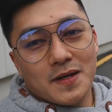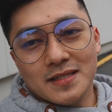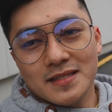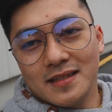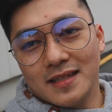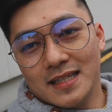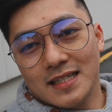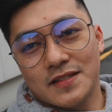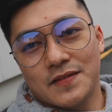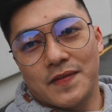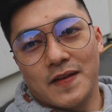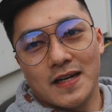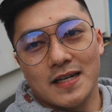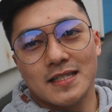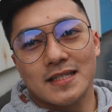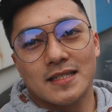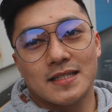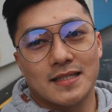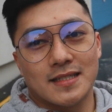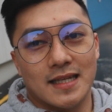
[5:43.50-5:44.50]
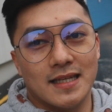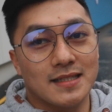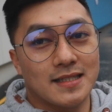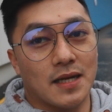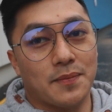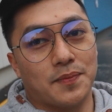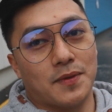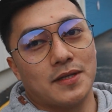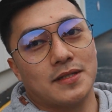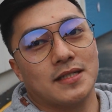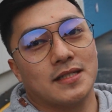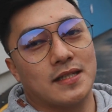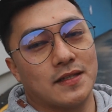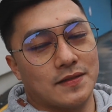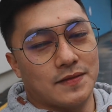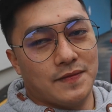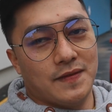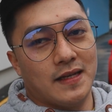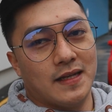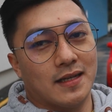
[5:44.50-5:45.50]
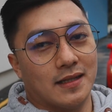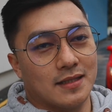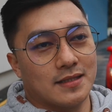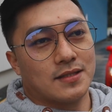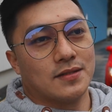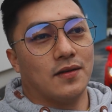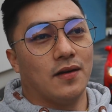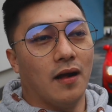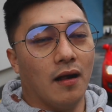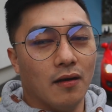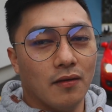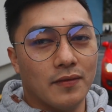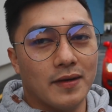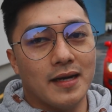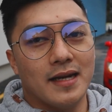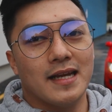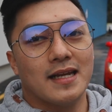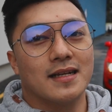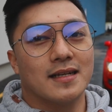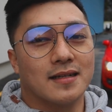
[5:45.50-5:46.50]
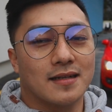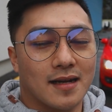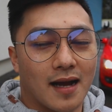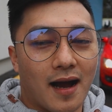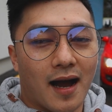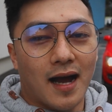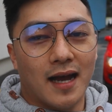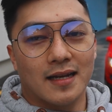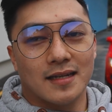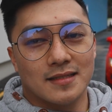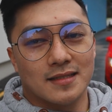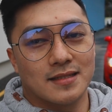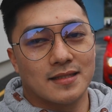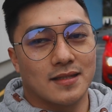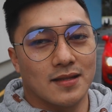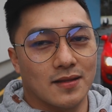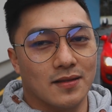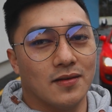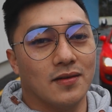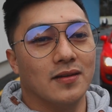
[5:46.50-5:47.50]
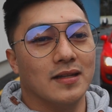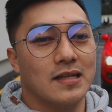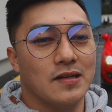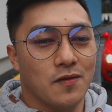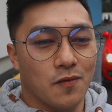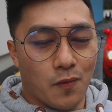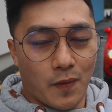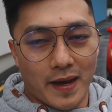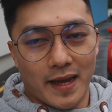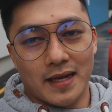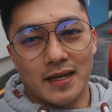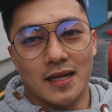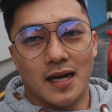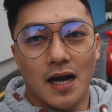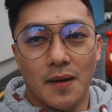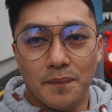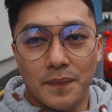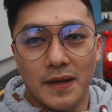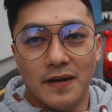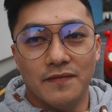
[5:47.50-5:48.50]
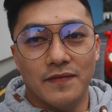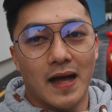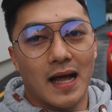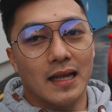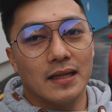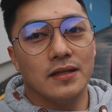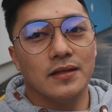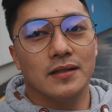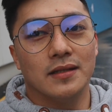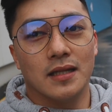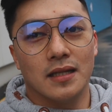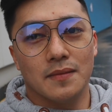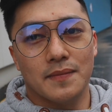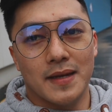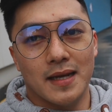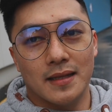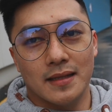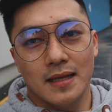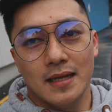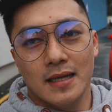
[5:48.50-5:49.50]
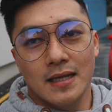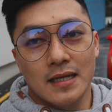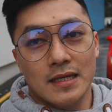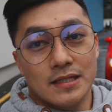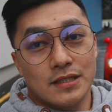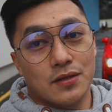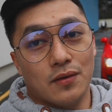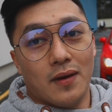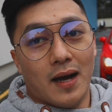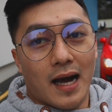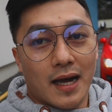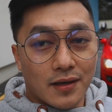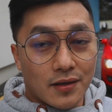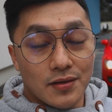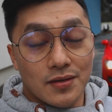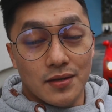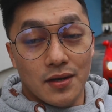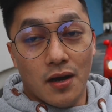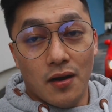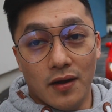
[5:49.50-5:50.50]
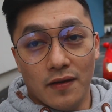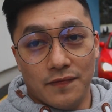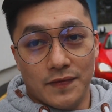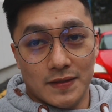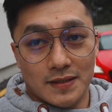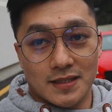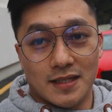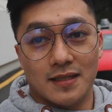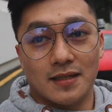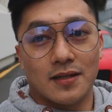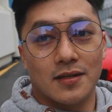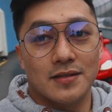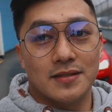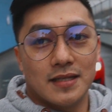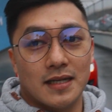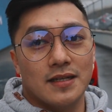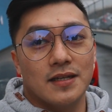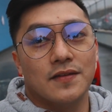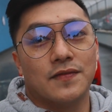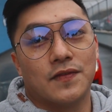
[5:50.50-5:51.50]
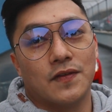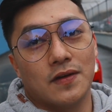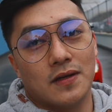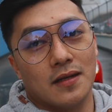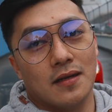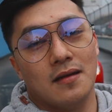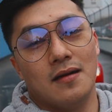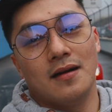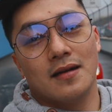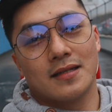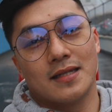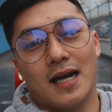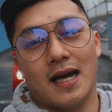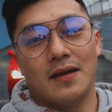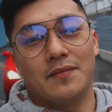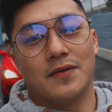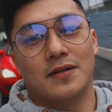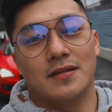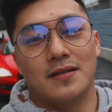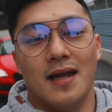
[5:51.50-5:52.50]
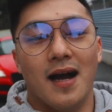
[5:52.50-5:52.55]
personal experience, since I purchased this vehicle, it's already kind of slowly went up in value a little bit, so I don't know if it's gonna continue for a long time or